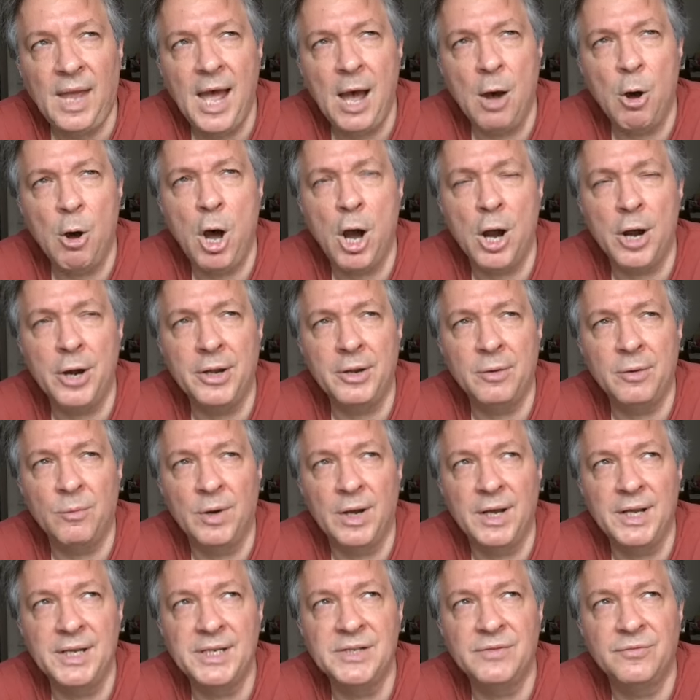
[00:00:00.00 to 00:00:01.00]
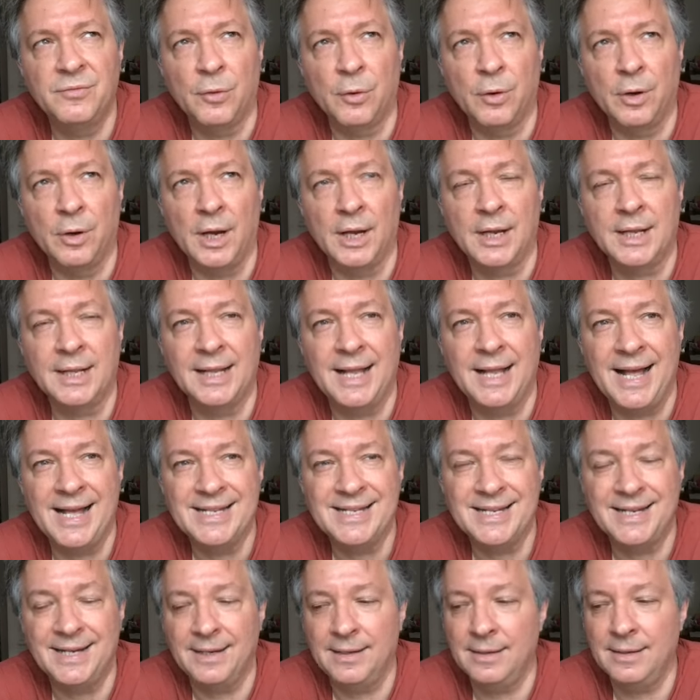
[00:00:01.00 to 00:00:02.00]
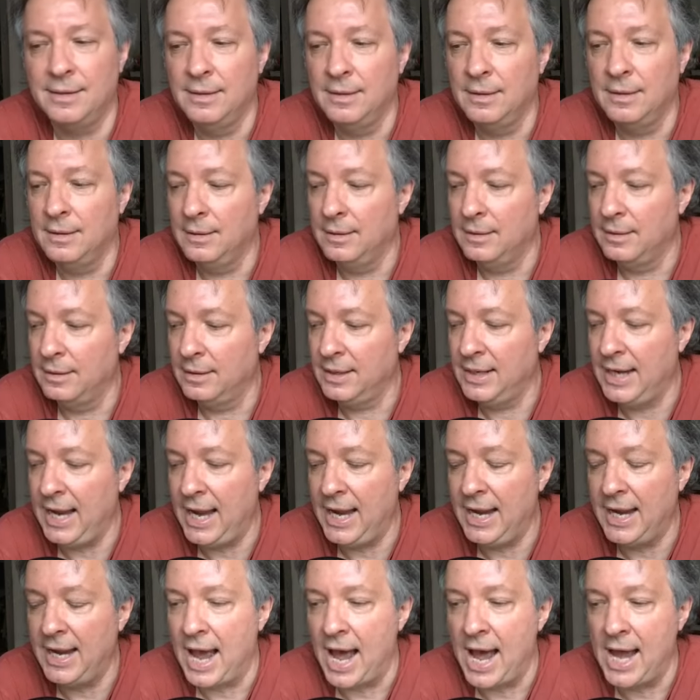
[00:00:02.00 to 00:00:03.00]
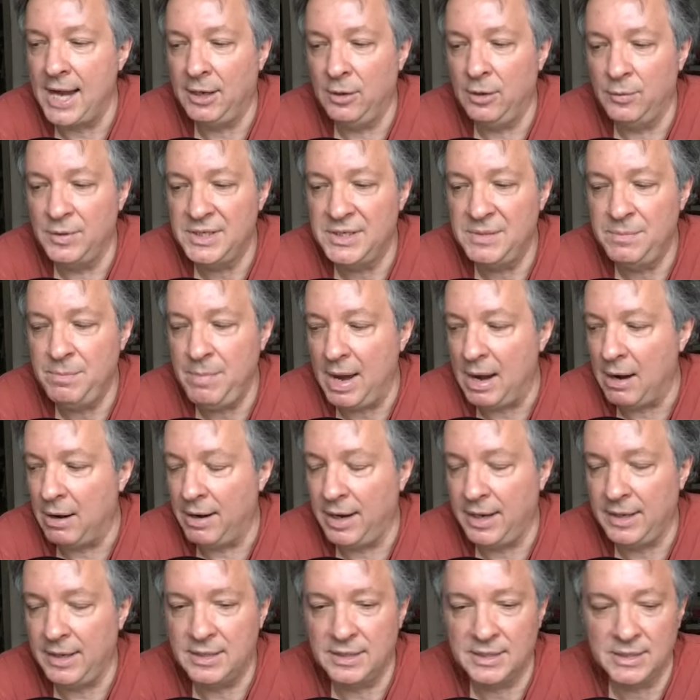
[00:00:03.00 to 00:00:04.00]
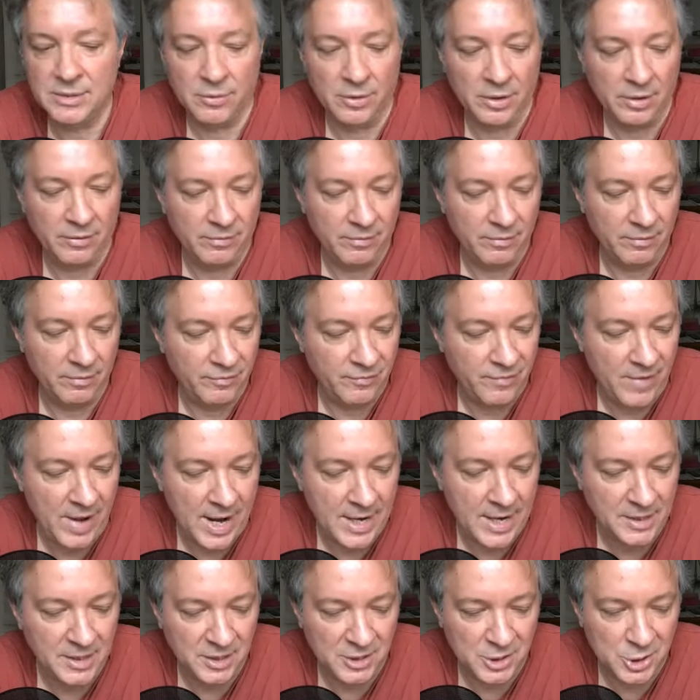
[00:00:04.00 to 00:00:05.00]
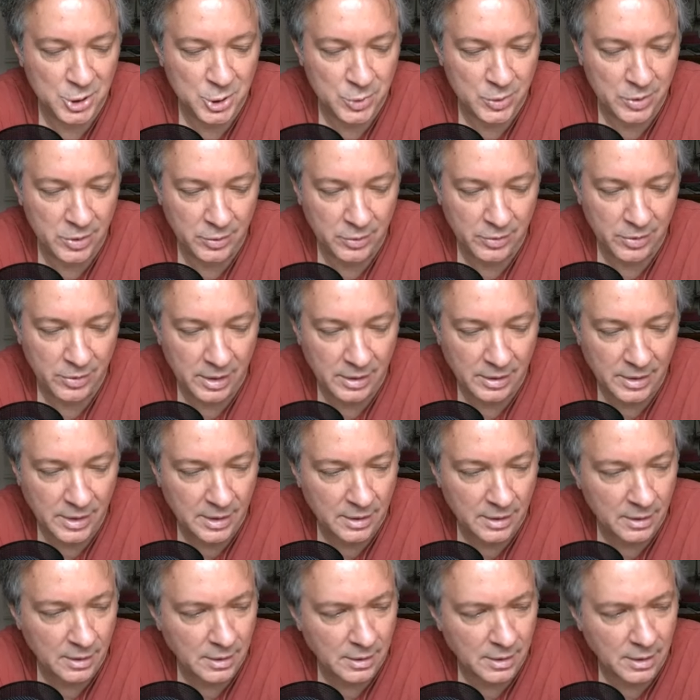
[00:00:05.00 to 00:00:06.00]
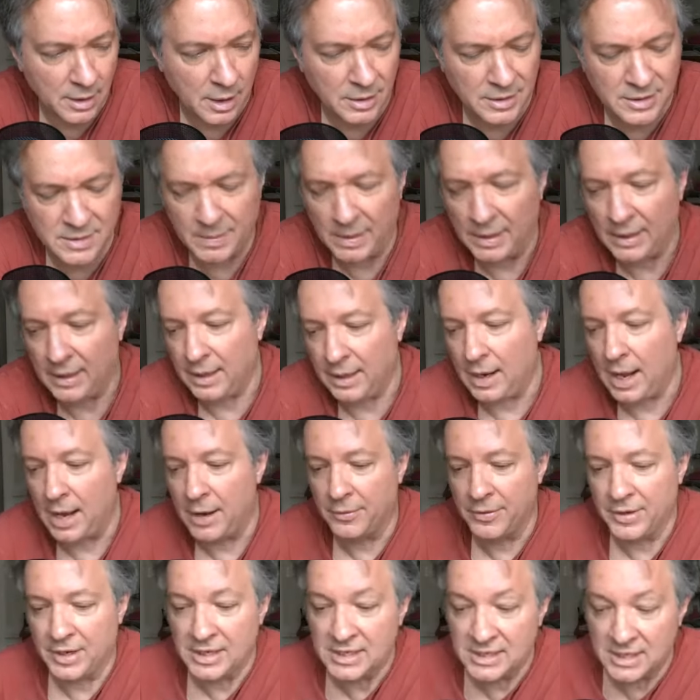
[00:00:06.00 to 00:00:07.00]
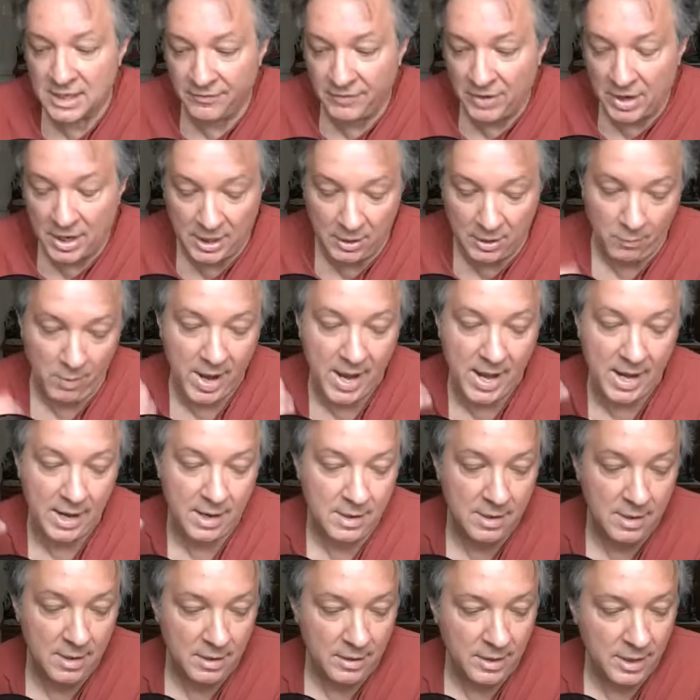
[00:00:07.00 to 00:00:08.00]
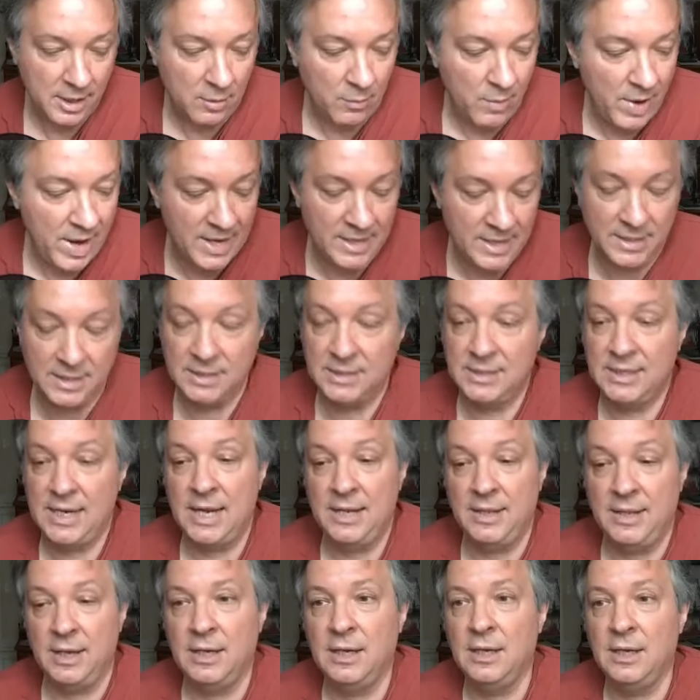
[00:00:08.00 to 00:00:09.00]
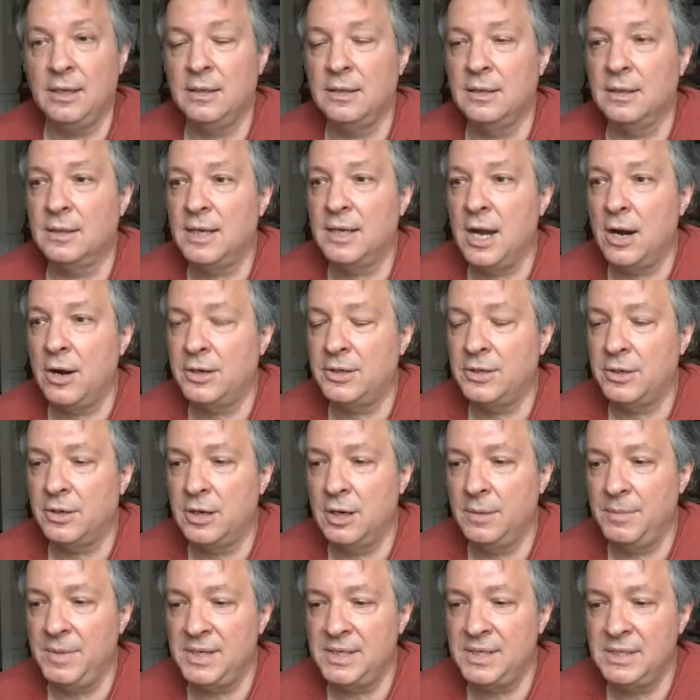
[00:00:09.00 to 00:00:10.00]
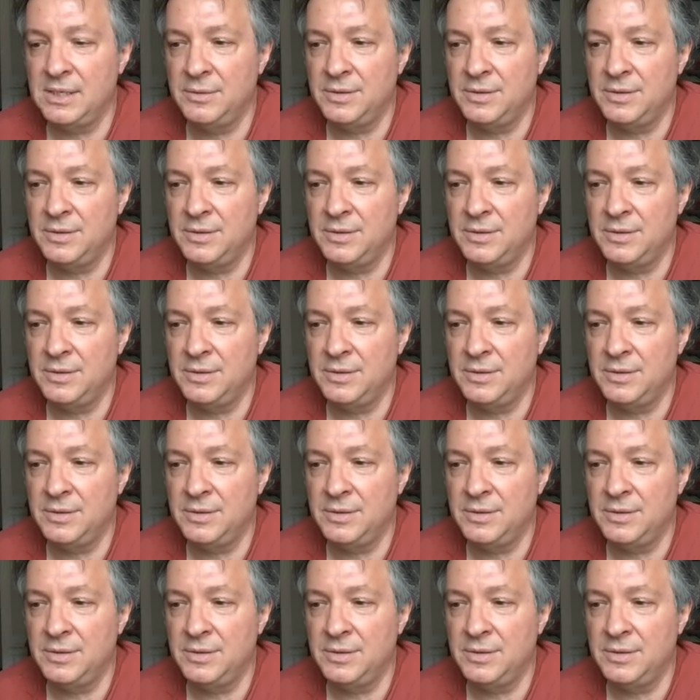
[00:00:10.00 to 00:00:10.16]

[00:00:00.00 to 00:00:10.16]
how hard it was for a closeted gay guy who is married to sort of find his truth. And then ultimately, I don't think it's giving any way, to say that the character commits